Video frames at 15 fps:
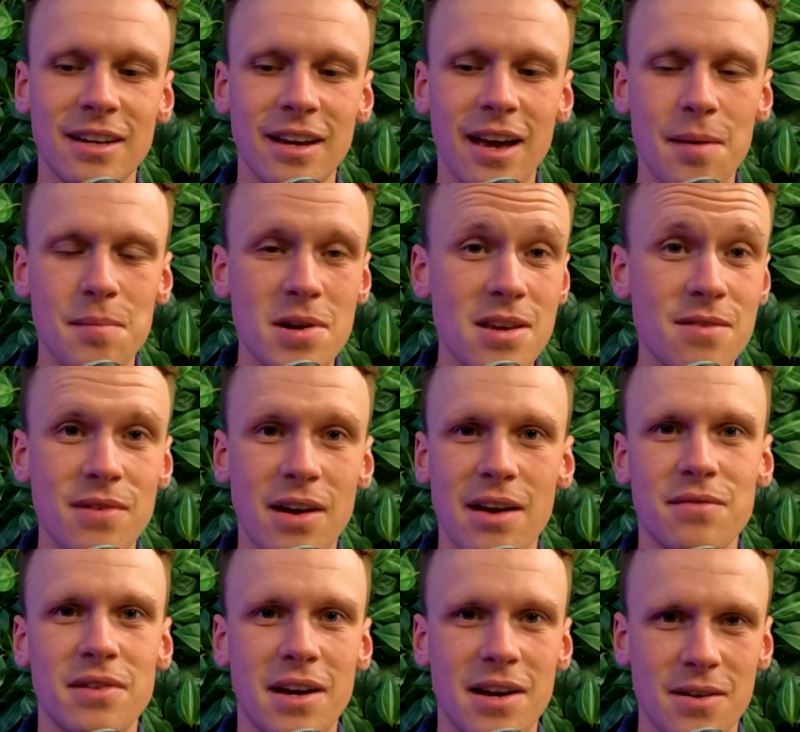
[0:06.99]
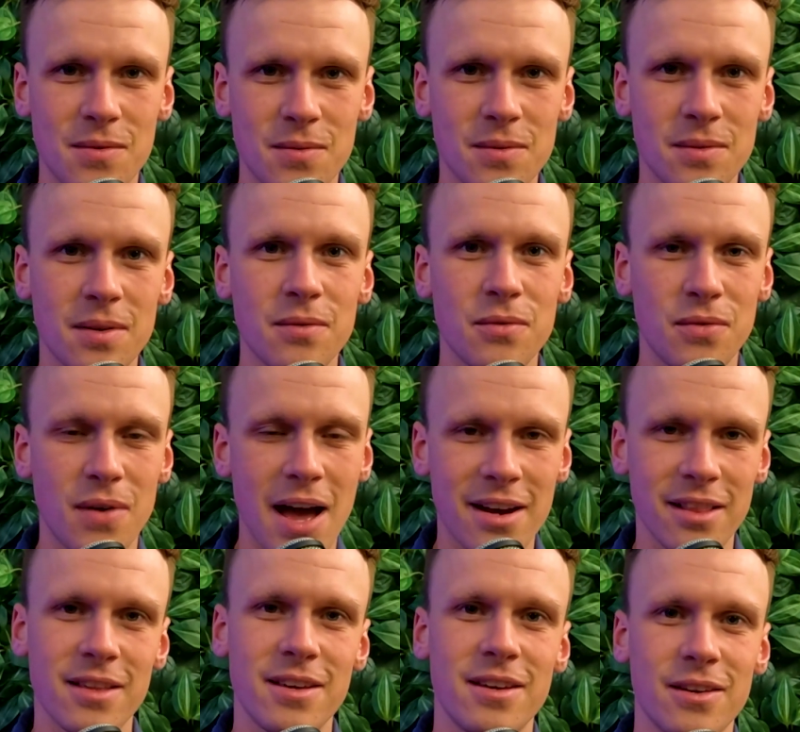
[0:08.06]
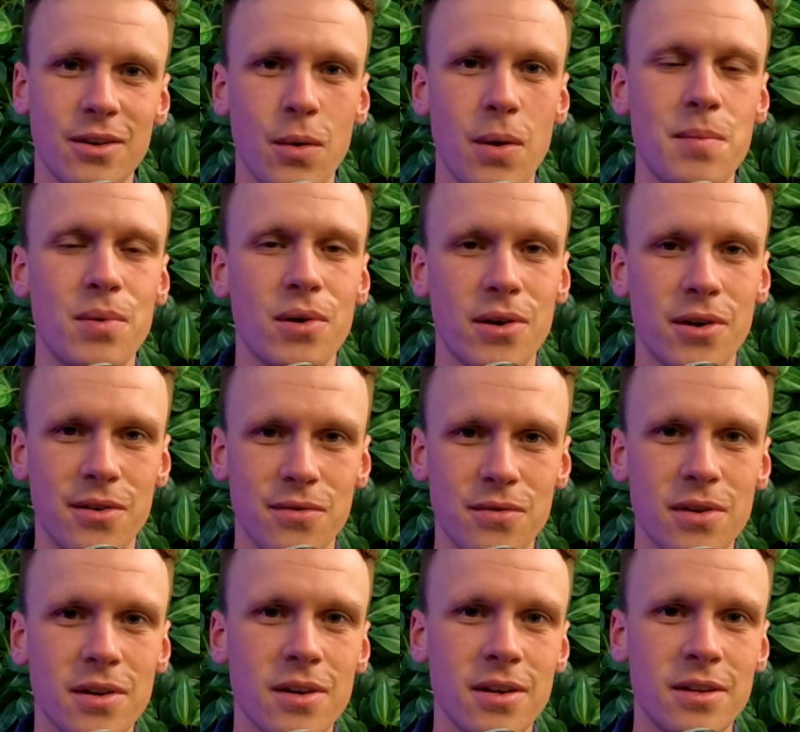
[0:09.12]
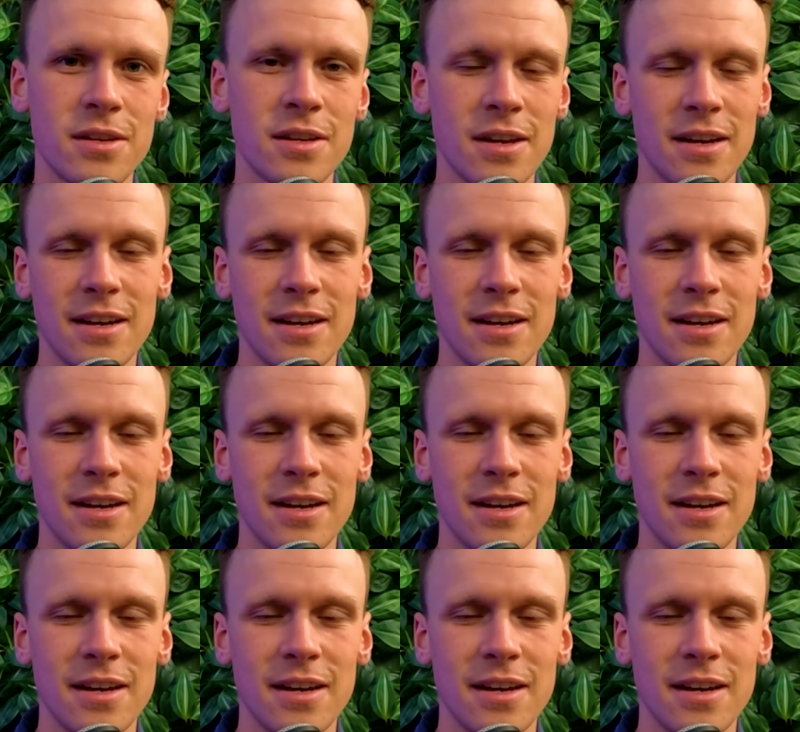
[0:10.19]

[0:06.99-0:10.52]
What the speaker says: I believe I've now finally quit porn for good.